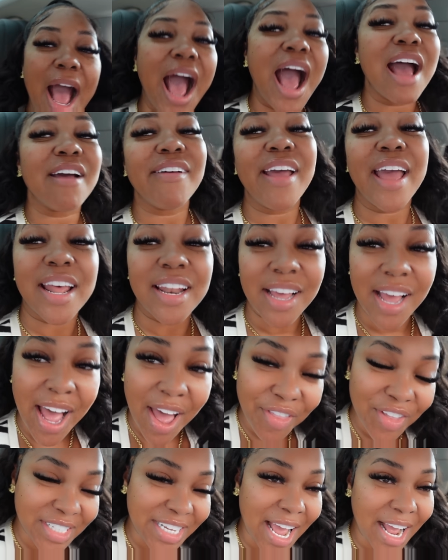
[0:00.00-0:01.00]
I've had
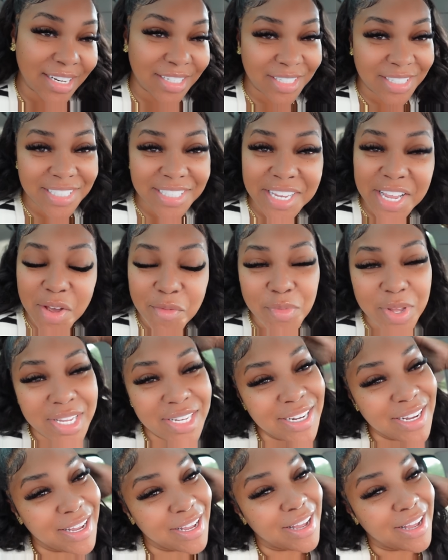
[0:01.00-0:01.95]
other doctors tell me